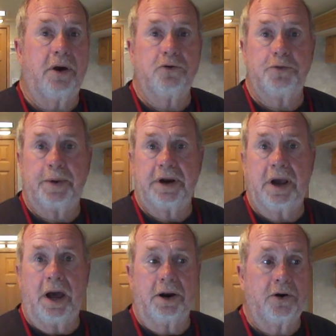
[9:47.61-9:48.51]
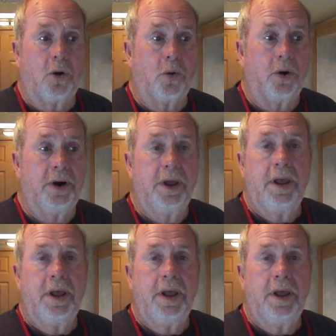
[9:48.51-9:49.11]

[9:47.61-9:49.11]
Coachmen Concord,